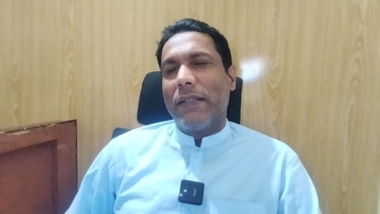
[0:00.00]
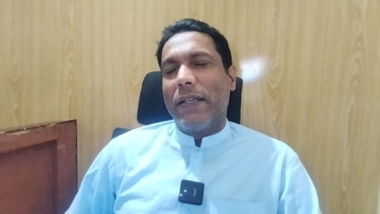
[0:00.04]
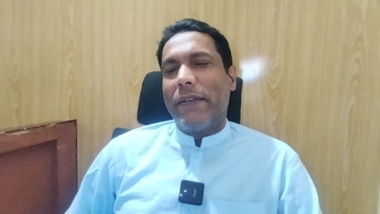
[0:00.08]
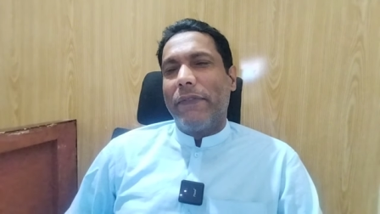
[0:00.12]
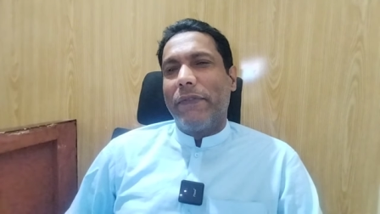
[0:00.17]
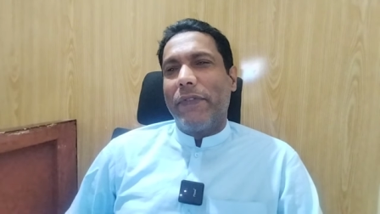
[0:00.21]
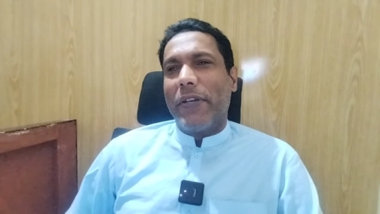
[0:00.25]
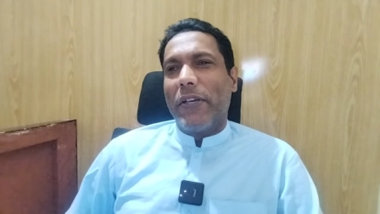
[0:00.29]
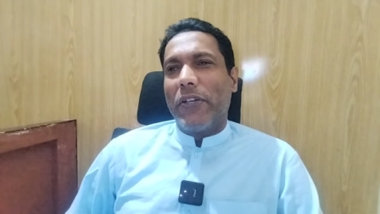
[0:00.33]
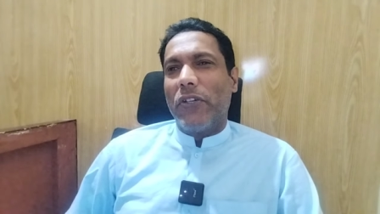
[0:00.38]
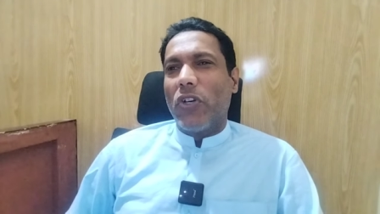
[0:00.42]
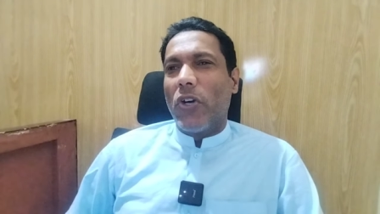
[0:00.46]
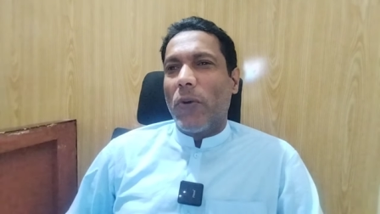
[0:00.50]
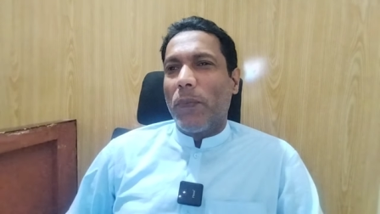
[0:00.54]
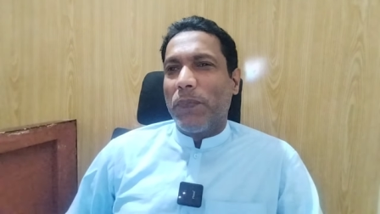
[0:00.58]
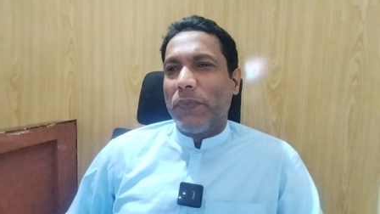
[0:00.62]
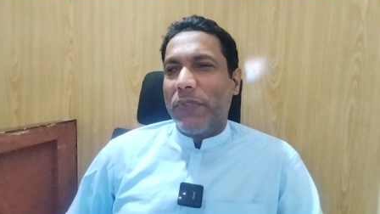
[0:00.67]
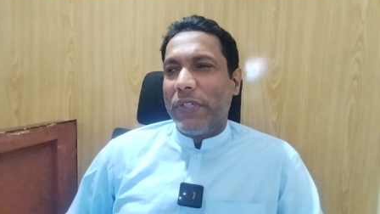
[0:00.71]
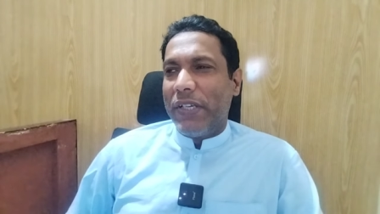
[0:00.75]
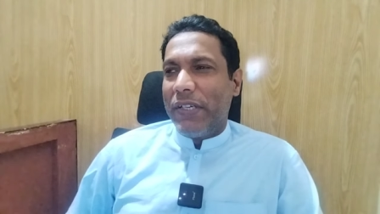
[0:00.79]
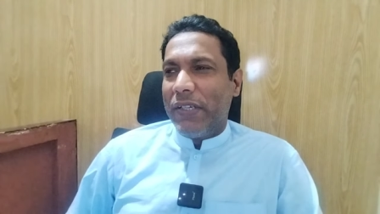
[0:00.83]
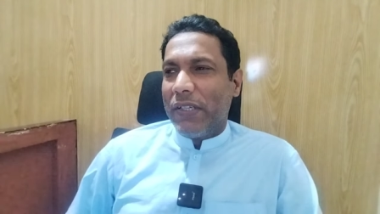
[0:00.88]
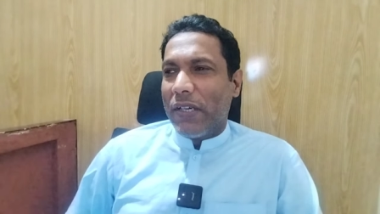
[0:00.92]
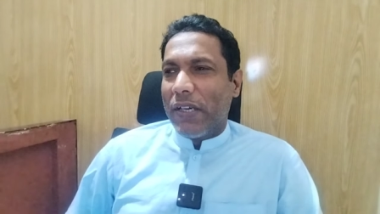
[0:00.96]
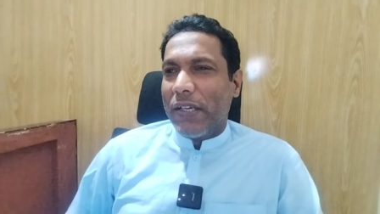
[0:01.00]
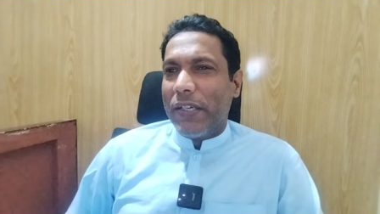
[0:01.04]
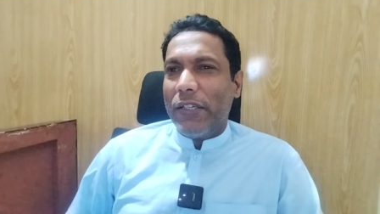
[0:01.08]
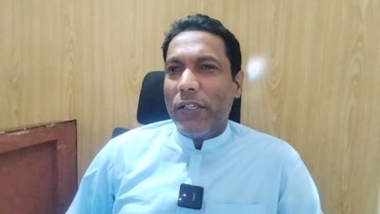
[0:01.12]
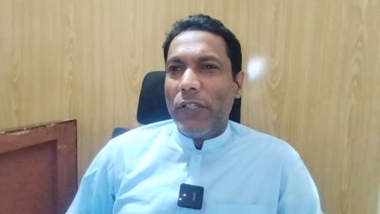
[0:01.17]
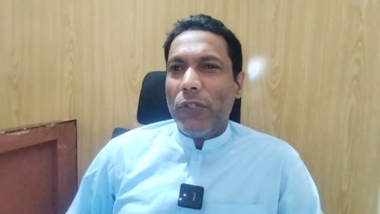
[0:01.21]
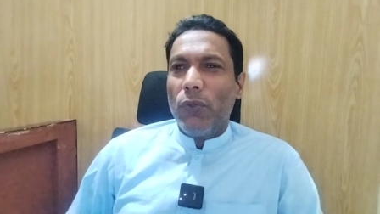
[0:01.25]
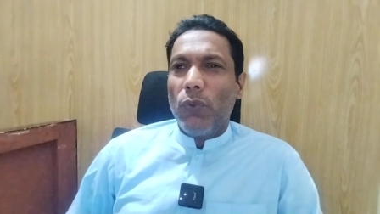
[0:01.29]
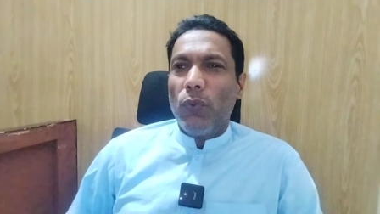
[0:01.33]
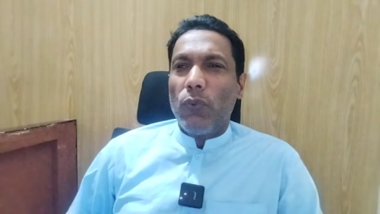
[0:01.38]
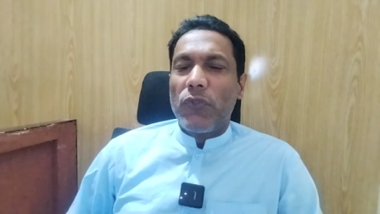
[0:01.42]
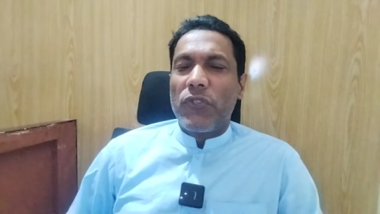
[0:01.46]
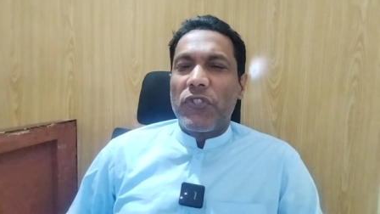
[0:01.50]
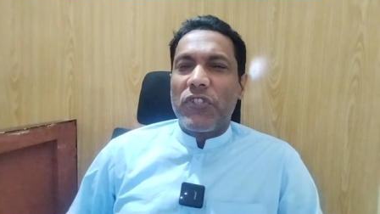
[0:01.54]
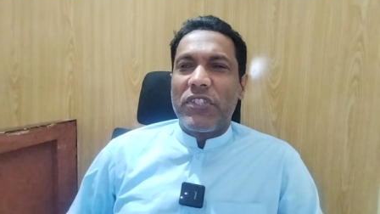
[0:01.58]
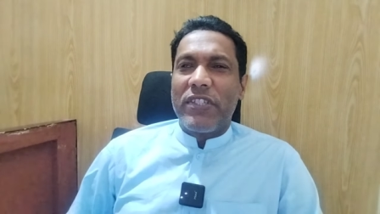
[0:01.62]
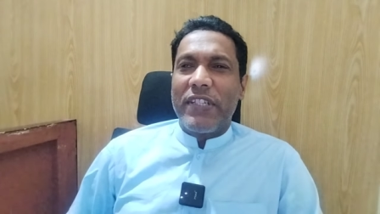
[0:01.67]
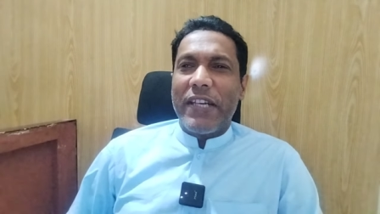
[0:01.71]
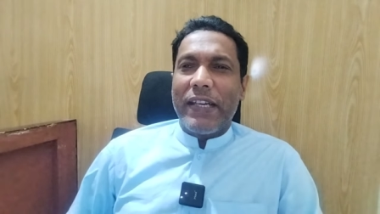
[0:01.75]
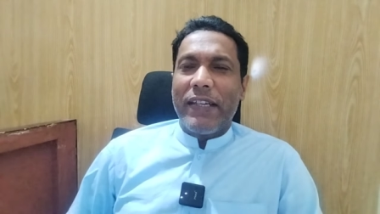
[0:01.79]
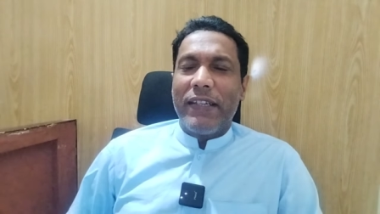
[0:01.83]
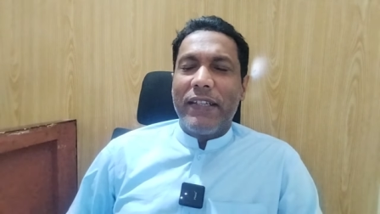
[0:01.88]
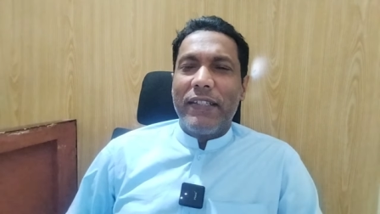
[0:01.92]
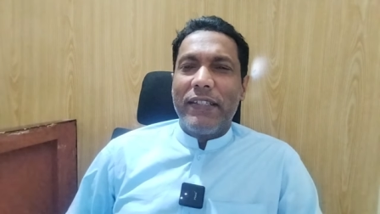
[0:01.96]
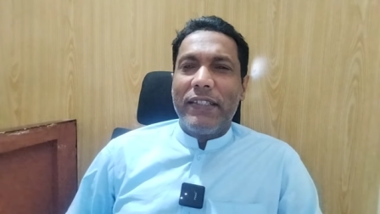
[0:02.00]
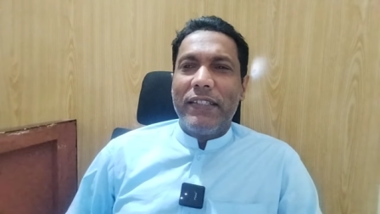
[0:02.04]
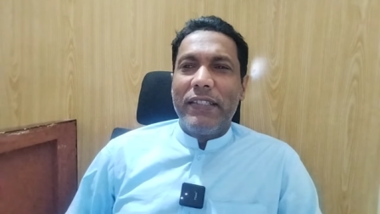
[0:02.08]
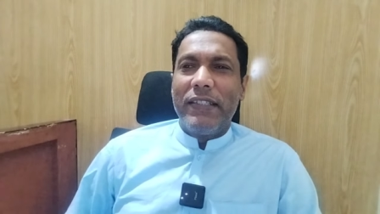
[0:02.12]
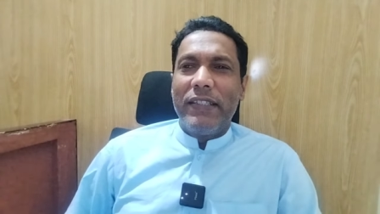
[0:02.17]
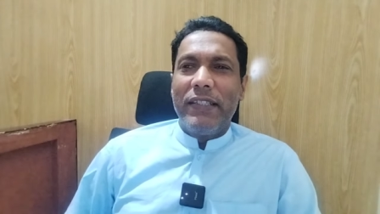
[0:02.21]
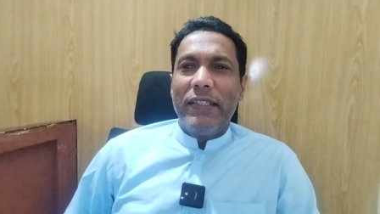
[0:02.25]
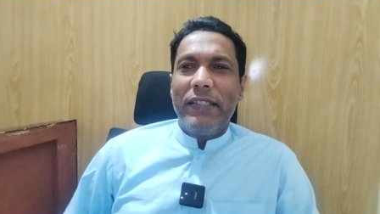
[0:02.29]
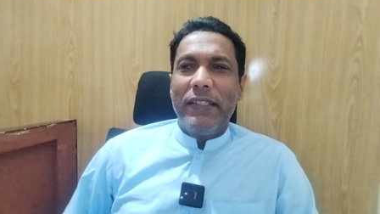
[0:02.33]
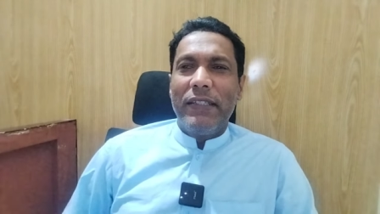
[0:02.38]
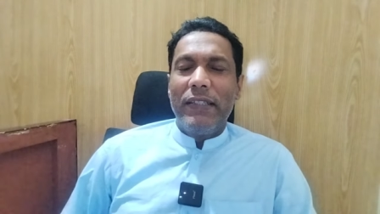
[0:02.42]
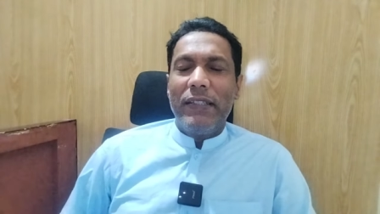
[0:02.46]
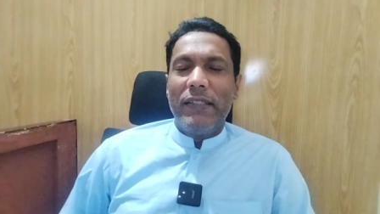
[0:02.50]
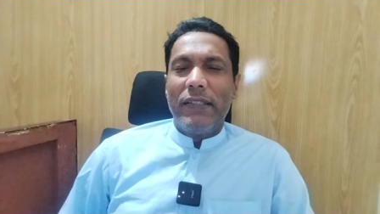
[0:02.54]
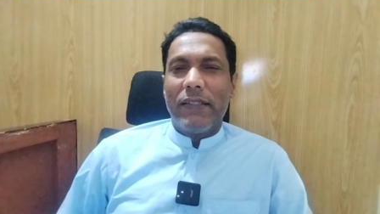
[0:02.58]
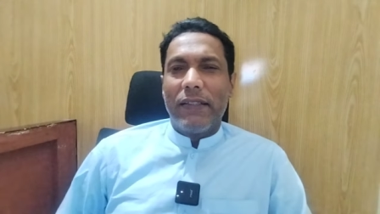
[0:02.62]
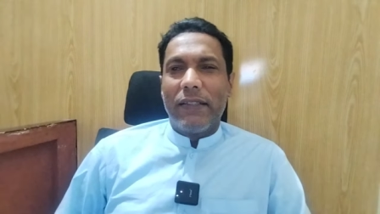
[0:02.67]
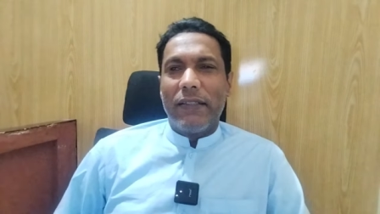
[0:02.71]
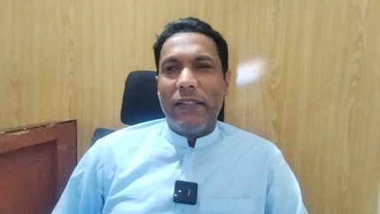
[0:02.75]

have adopted a new strategy.